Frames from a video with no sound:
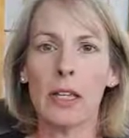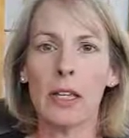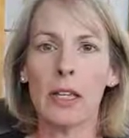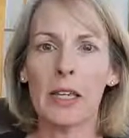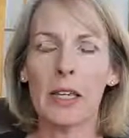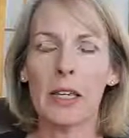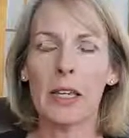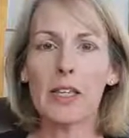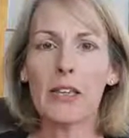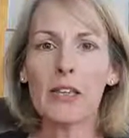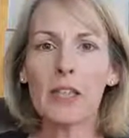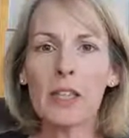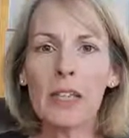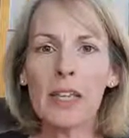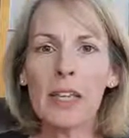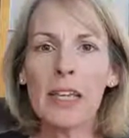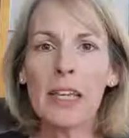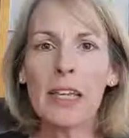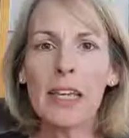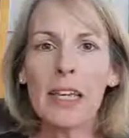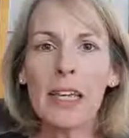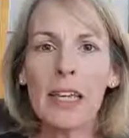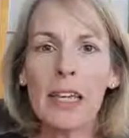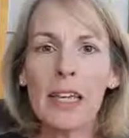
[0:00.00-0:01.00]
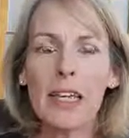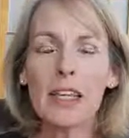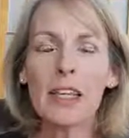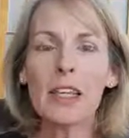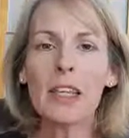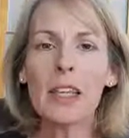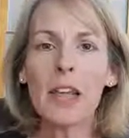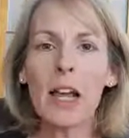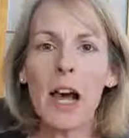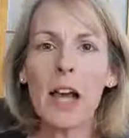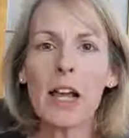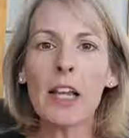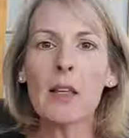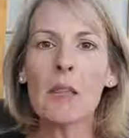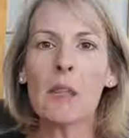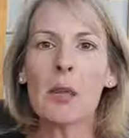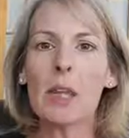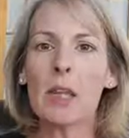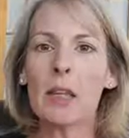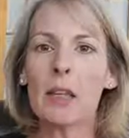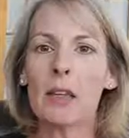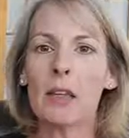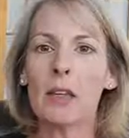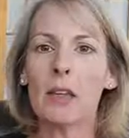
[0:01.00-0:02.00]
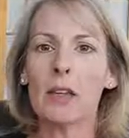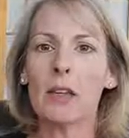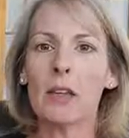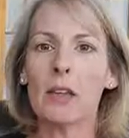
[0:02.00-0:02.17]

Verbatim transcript: Is it in alignment